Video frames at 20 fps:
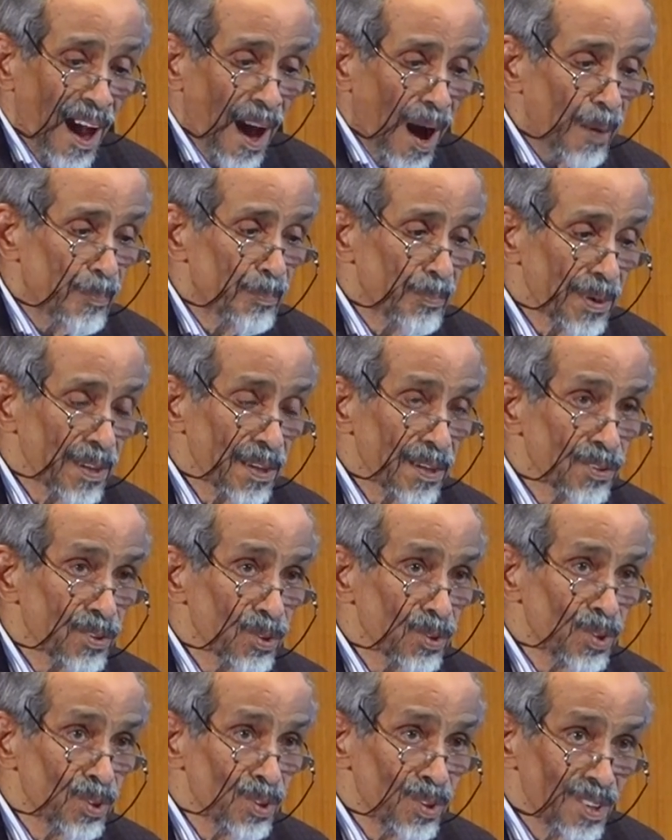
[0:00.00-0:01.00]
are prior
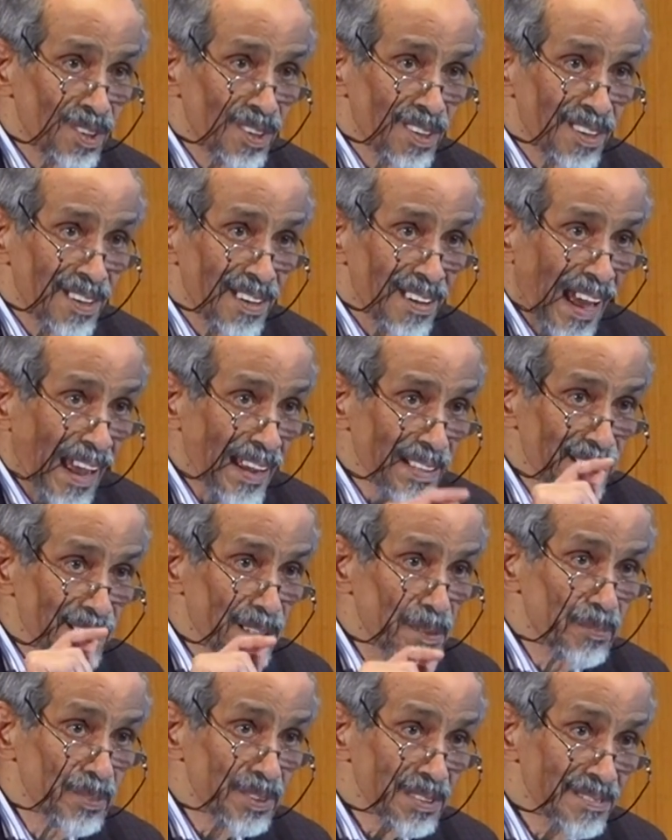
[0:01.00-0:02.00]
to
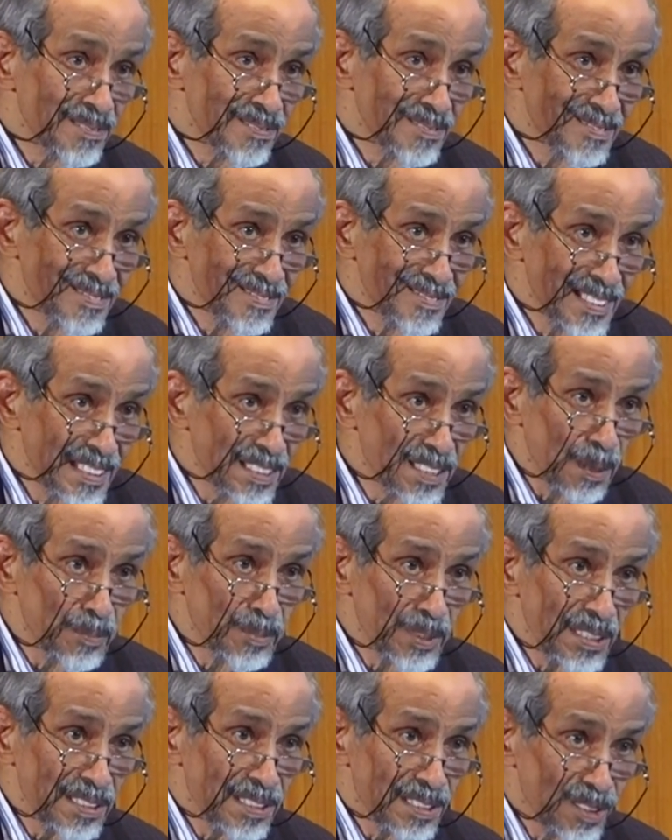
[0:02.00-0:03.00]
axioms, in some
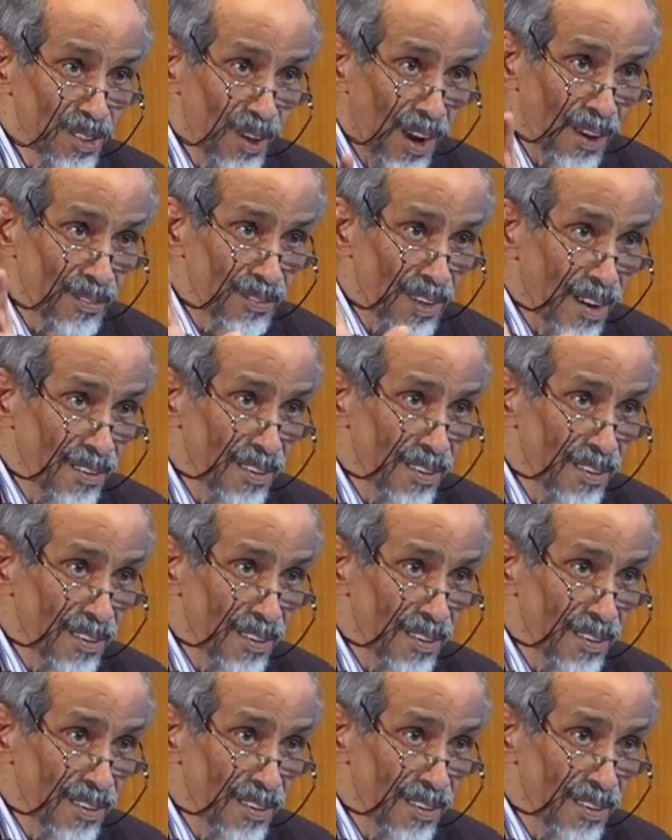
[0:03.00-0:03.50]
sense. You have to